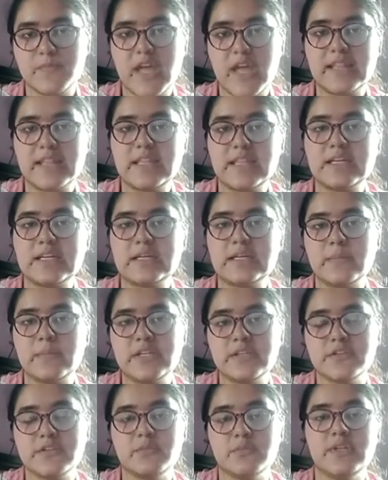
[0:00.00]
and the
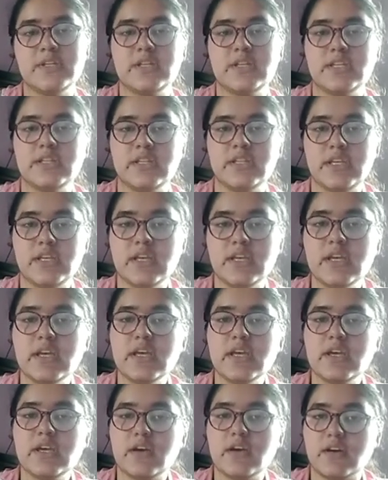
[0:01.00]
increment in the
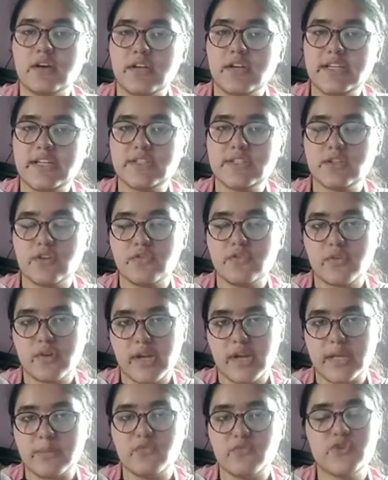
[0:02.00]
uh, rates of
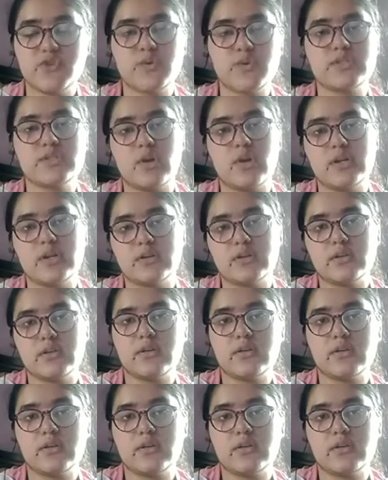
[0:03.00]
crime, which was not